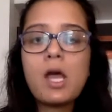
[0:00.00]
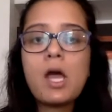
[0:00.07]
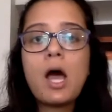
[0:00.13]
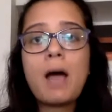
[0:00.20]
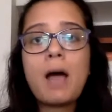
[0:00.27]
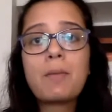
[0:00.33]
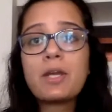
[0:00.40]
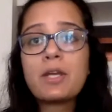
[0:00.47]

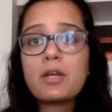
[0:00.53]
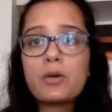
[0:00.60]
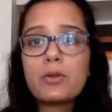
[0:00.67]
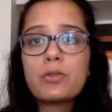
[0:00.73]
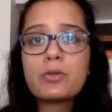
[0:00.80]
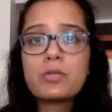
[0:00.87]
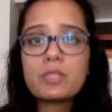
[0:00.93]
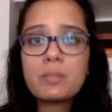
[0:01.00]
I'm going to go
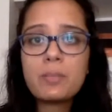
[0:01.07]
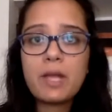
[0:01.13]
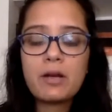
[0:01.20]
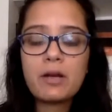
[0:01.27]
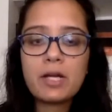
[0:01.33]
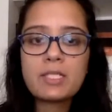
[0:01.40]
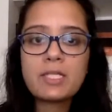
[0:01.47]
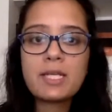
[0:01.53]
through some
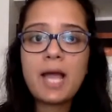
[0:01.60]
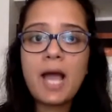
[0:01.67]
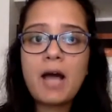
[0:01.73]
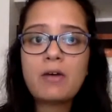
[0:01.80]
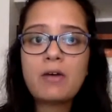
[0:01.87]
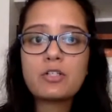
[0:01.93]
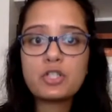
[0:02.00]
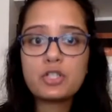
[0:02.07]
areas and how
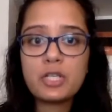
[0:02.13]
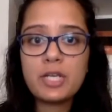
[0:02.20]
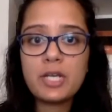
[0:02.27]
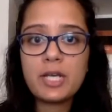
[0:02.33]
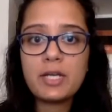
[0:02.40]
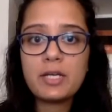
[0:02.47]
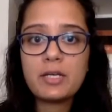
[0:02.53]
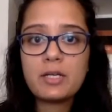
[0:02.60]
to treat it.